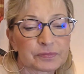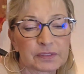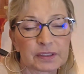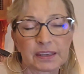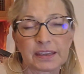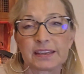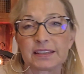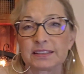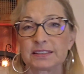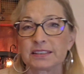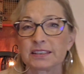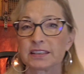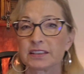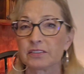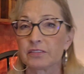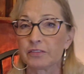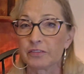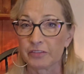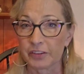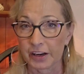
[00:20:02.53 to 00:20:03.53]
It did
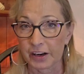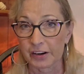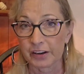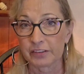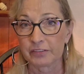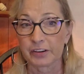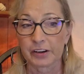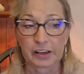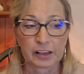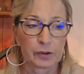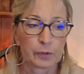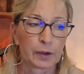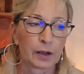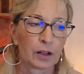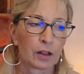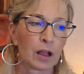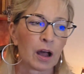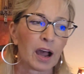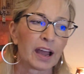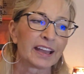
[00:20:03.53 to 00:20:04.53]
very, very
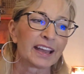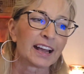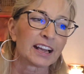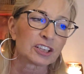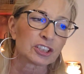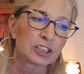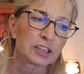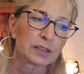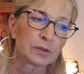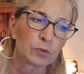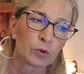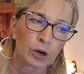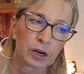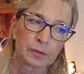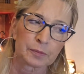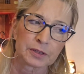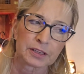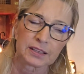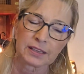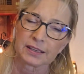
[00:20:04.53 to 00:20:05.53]
well. I actually
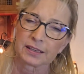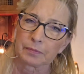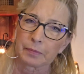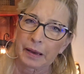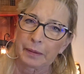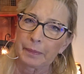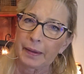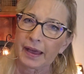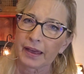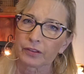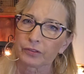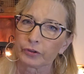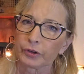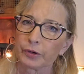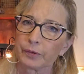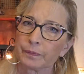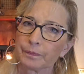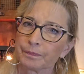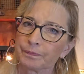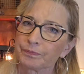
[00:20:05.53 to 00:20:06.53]
warmed it in my
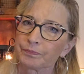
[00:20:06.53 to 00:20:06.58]
bathroom